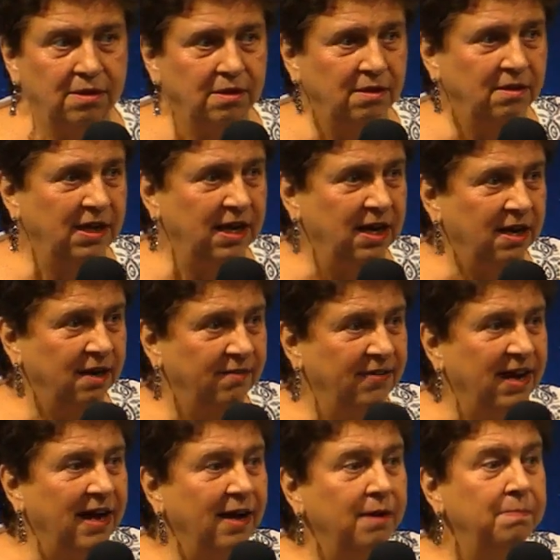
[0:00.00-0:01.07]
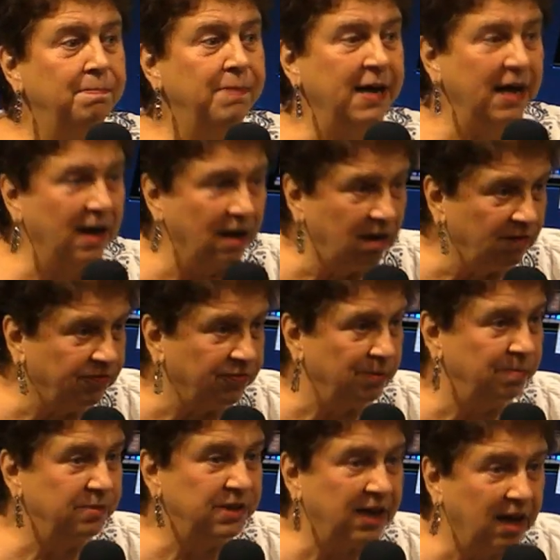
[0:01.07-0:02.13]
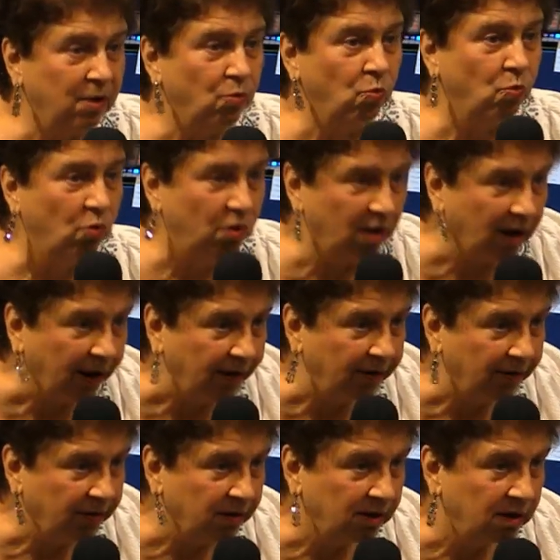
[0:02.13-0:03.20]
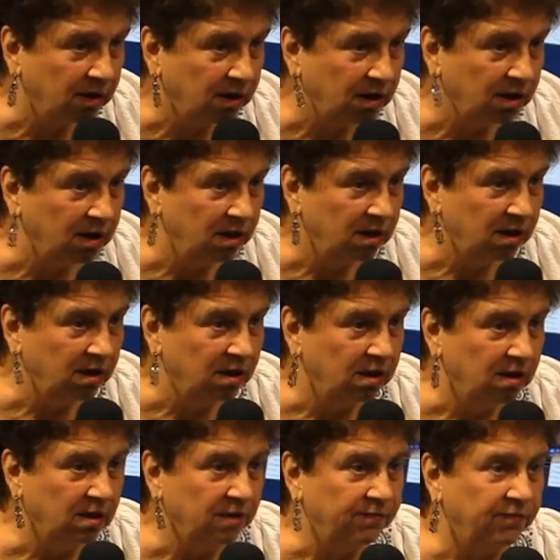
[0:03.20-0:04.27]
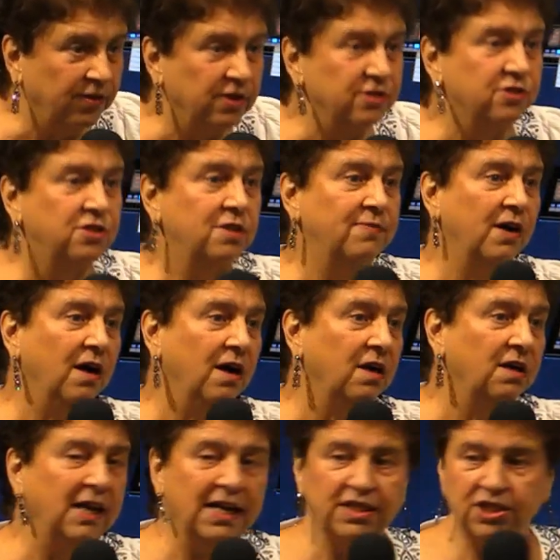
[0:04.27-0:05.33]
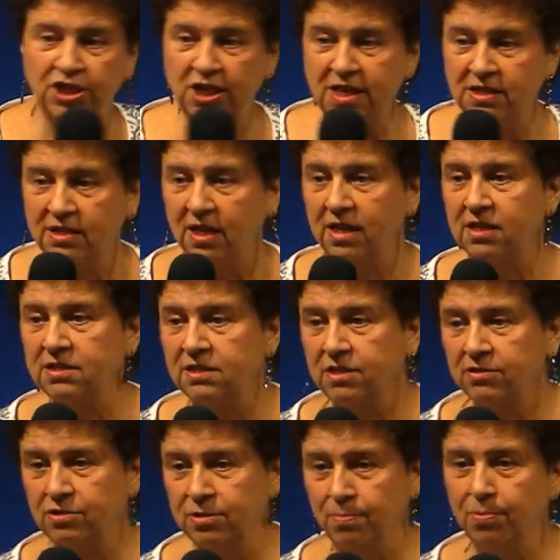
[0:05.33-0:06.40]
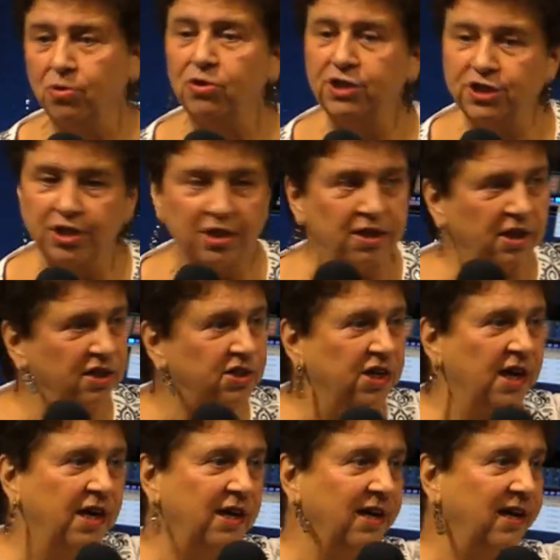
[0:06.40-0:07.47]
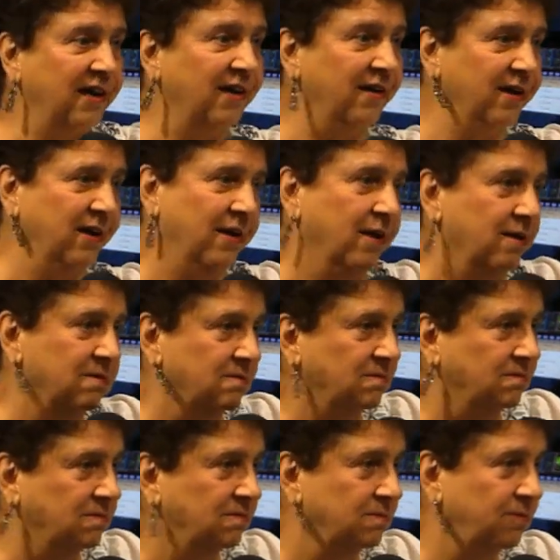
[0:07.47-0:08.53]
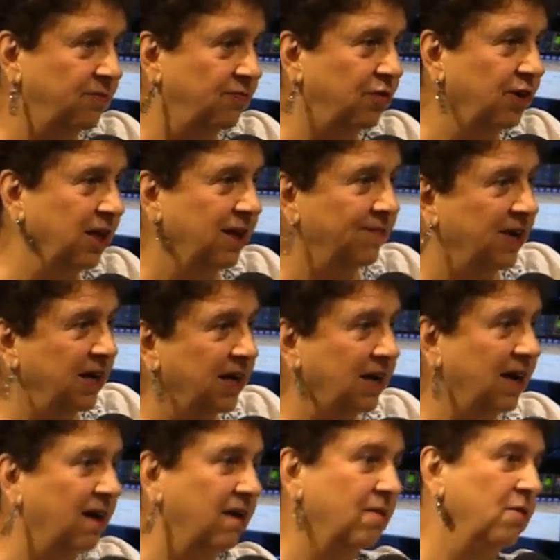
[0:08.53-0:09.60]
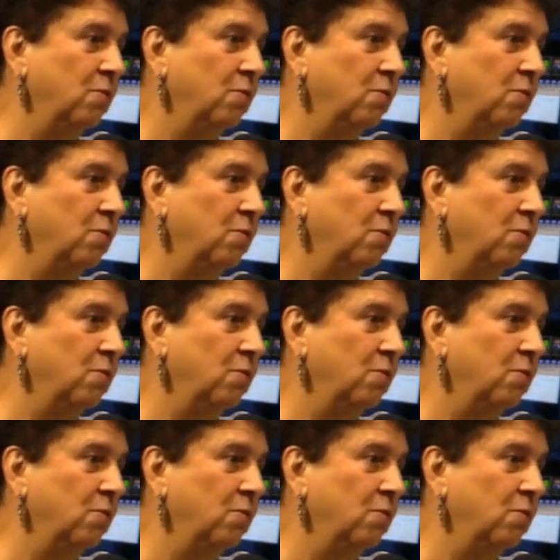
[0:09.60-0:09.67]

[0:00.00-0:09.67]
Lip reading: They have had battle from day one. First of all, like Jesus, there's abortion. They're trying to kill you before you even get out of the